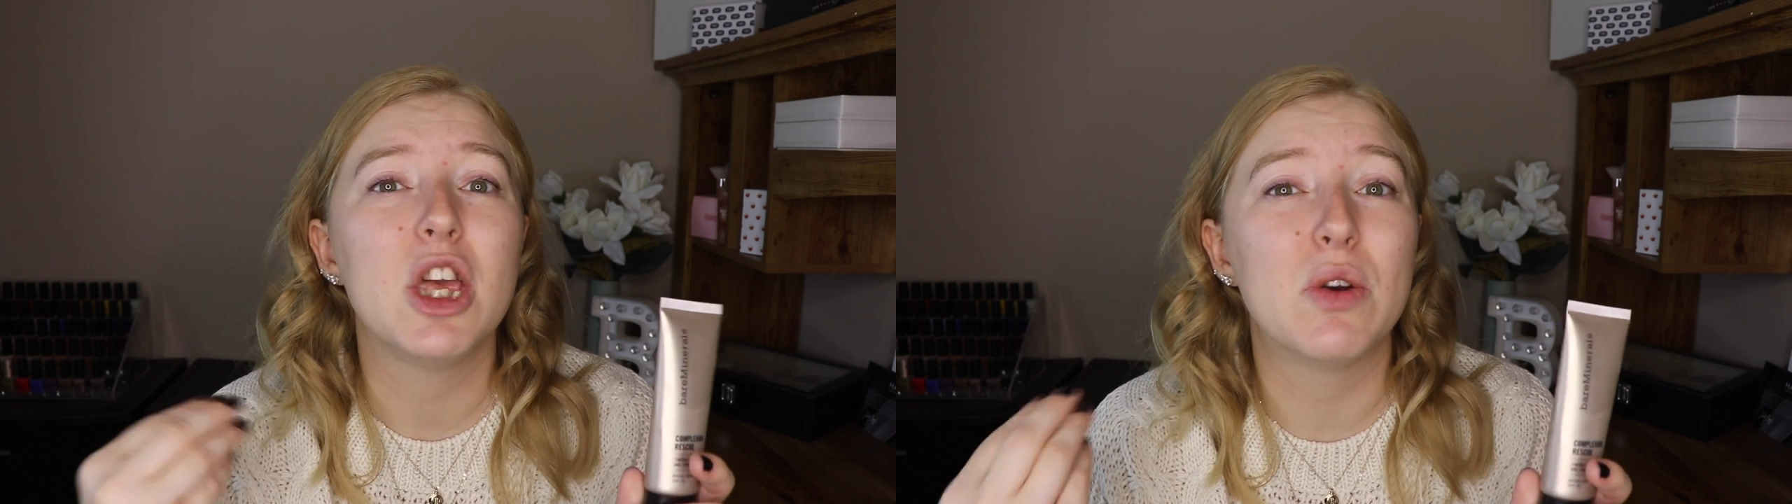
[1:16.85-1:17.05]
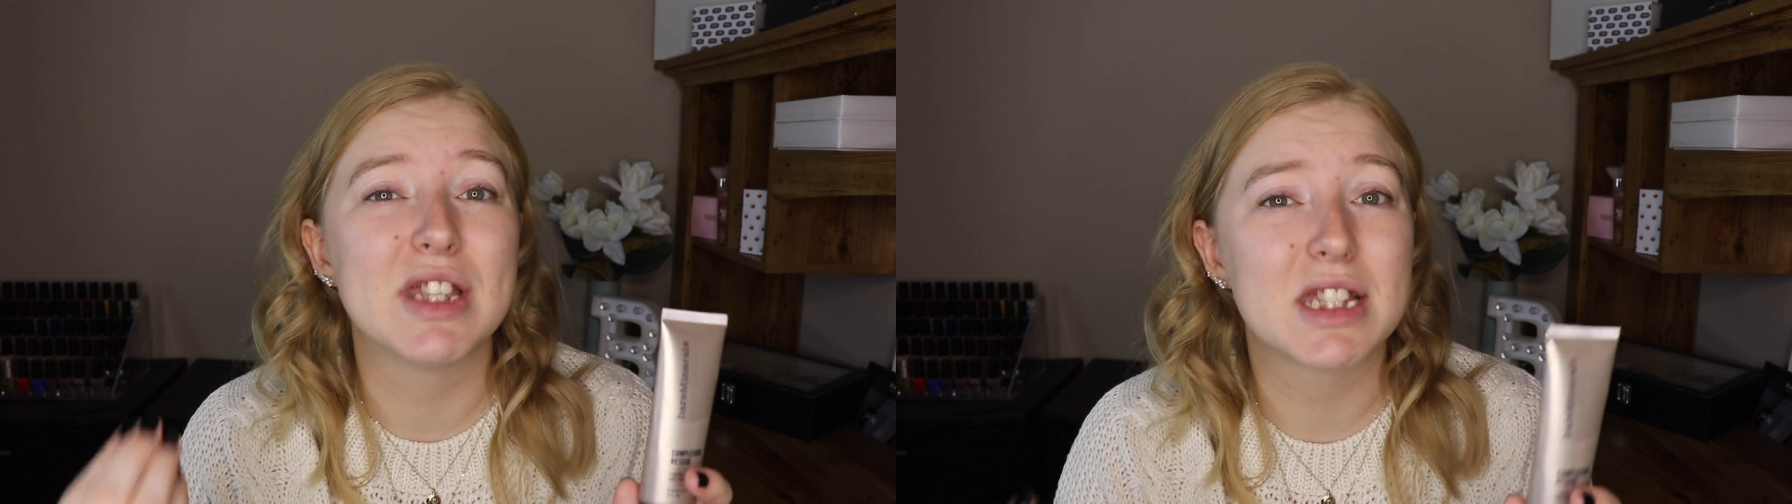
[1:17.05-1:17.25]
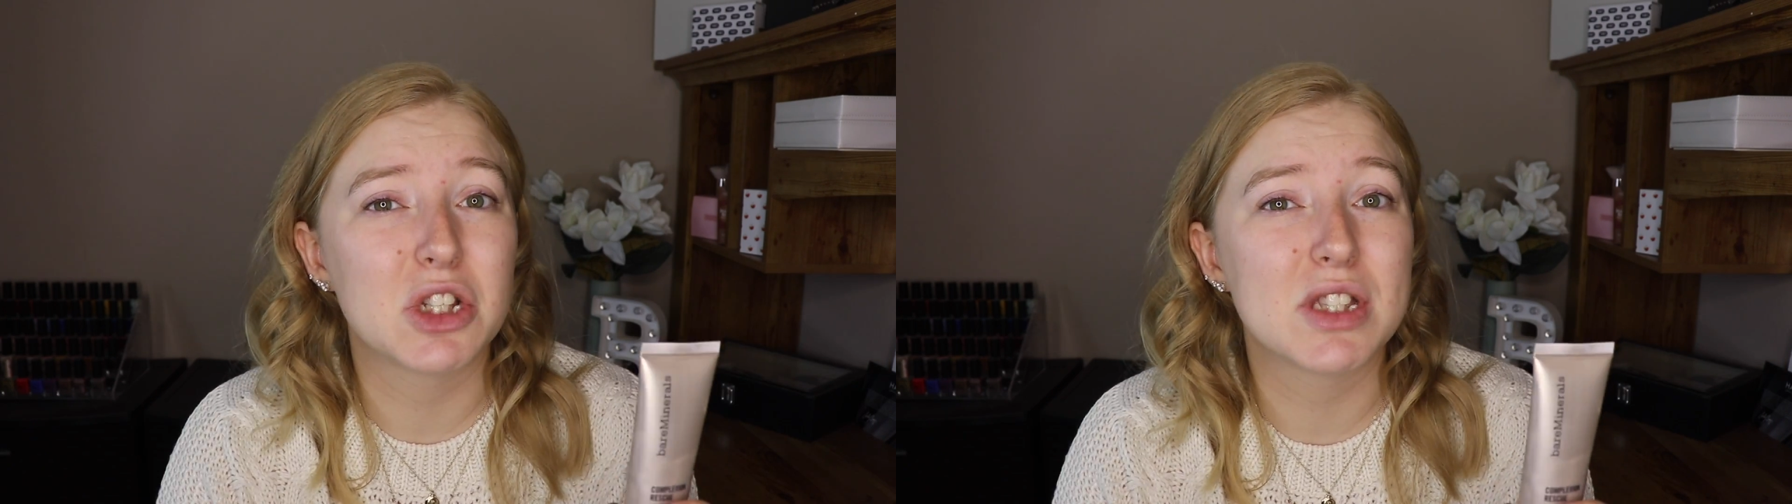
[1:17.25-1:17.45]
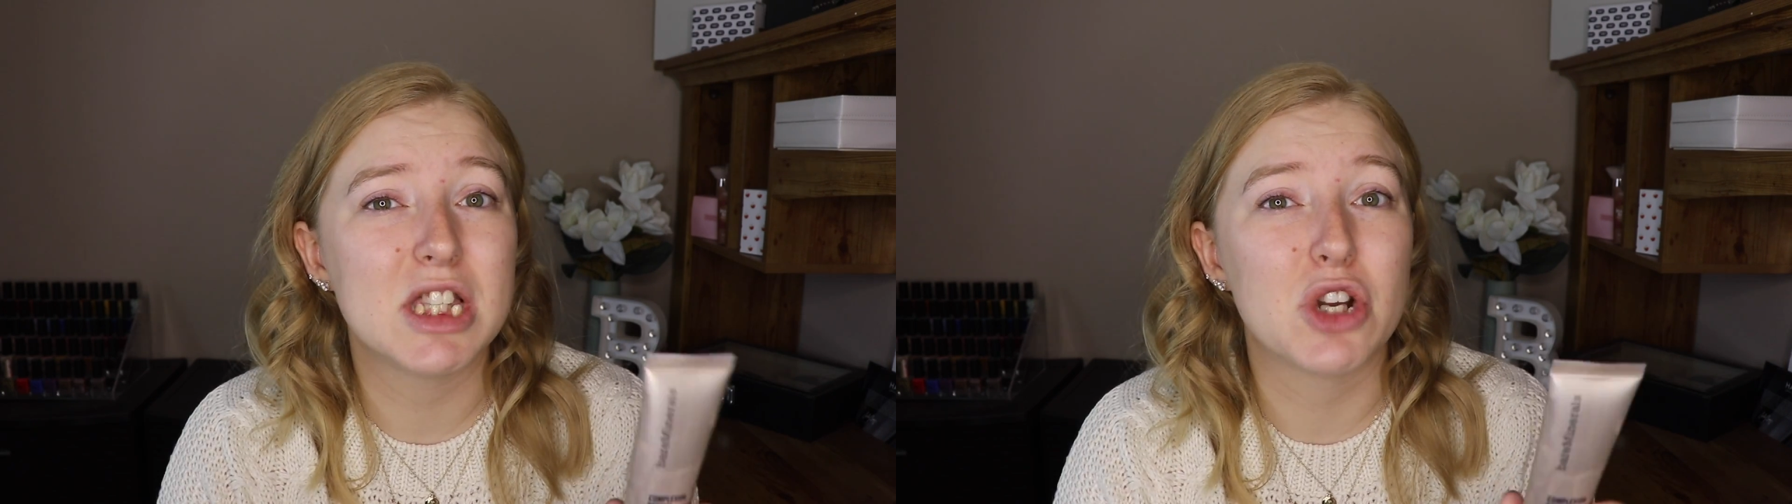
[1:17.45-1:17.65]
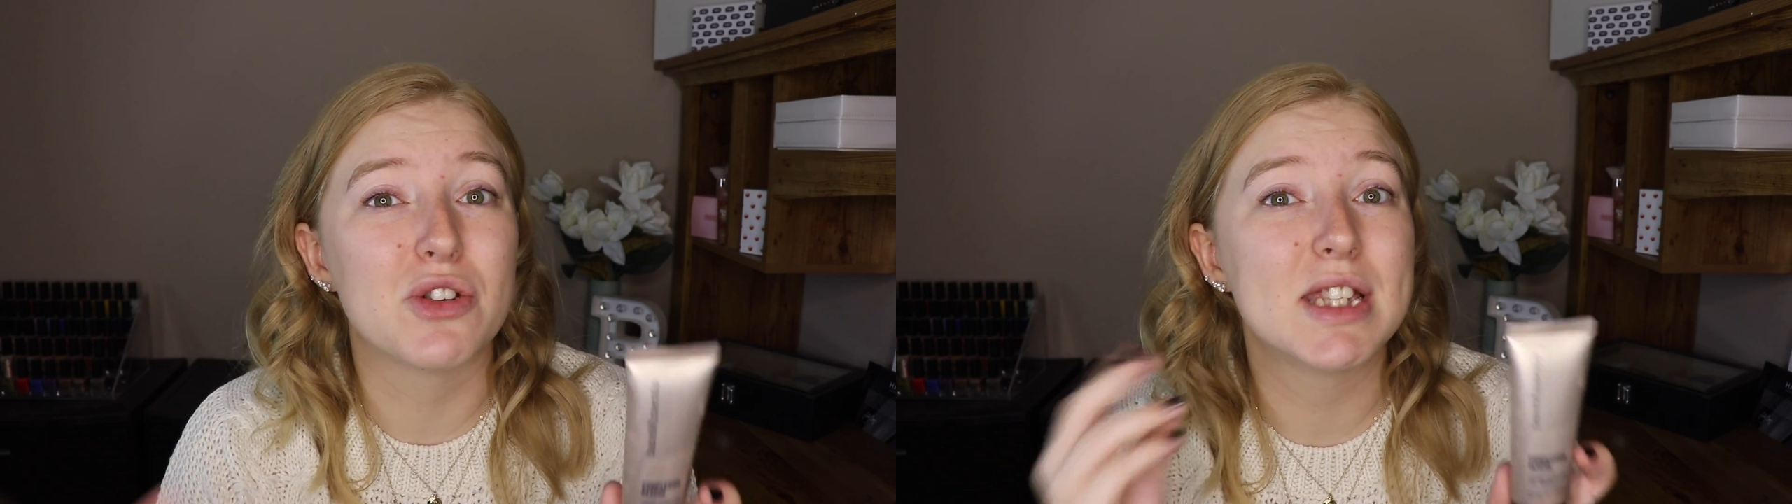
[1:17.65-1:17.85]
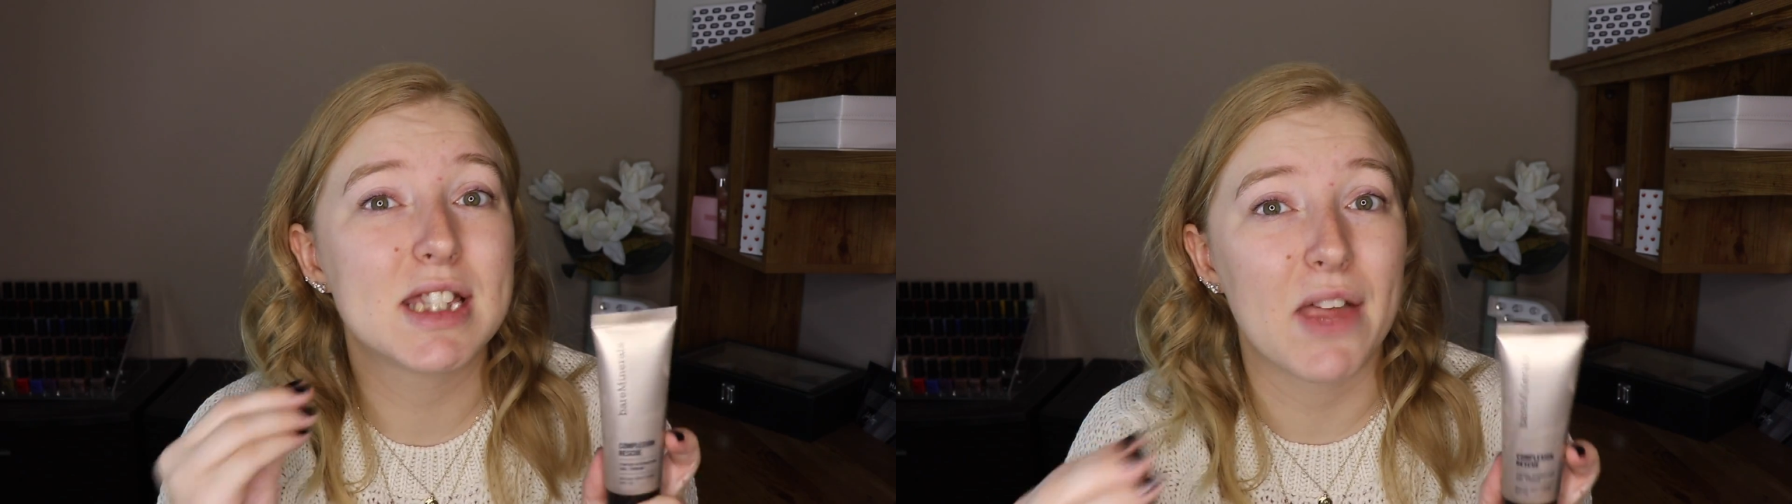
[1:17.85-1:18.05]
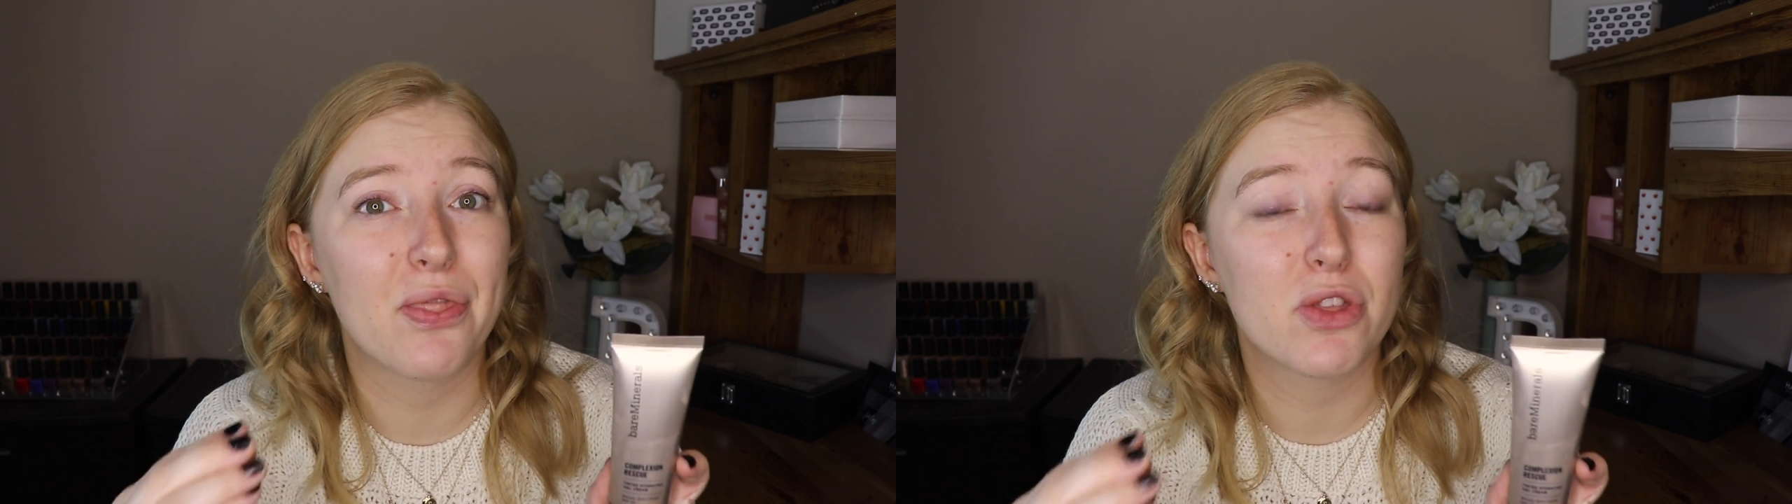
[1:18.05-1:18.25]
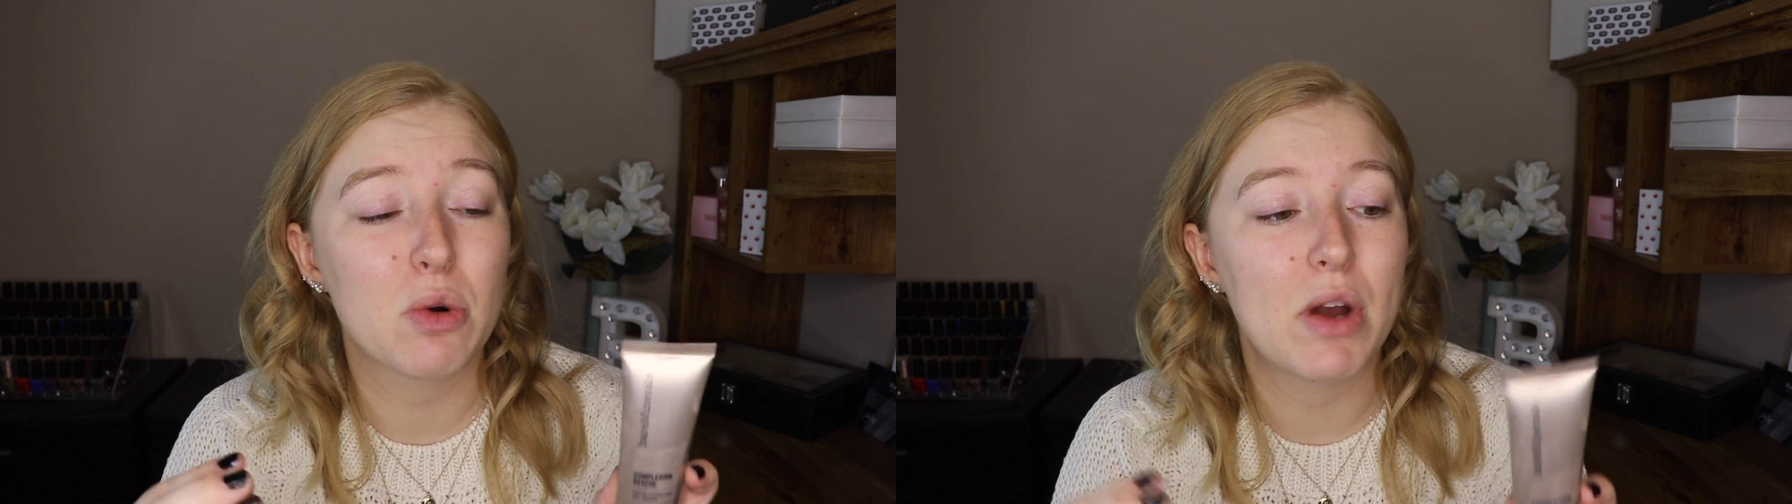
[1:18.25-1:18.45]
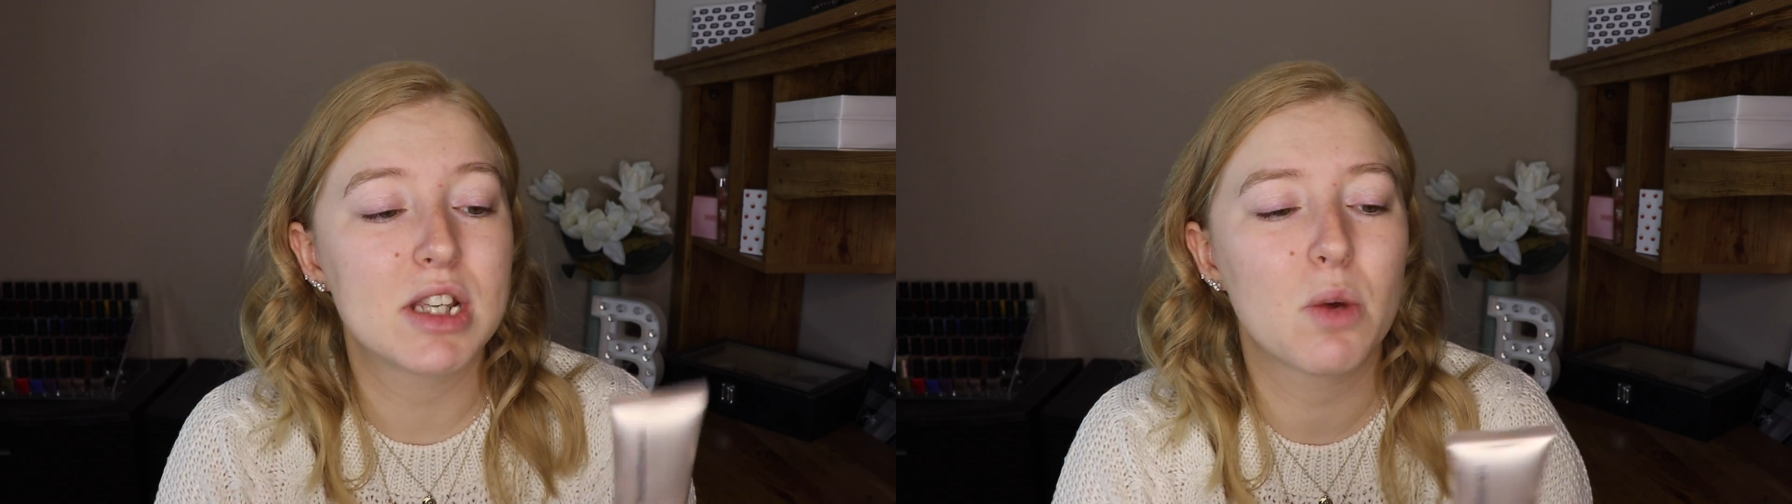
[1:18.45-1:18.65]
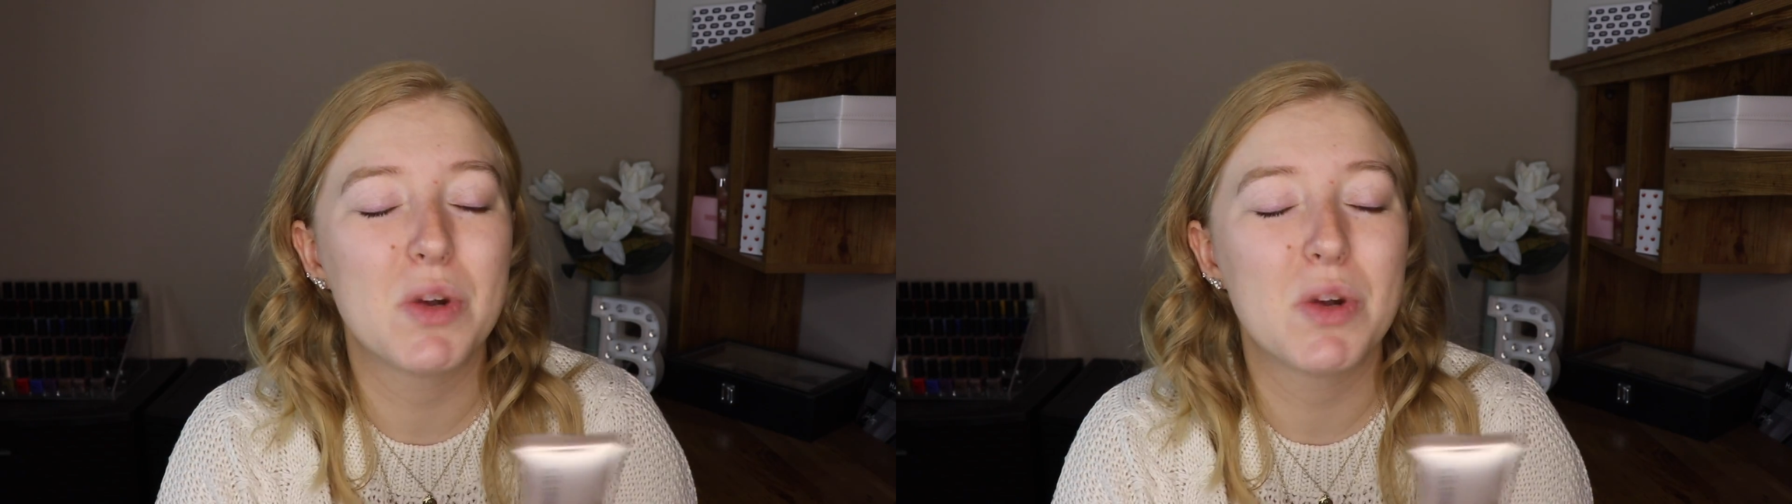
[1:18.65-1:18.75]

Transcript: You can still see your skin through it,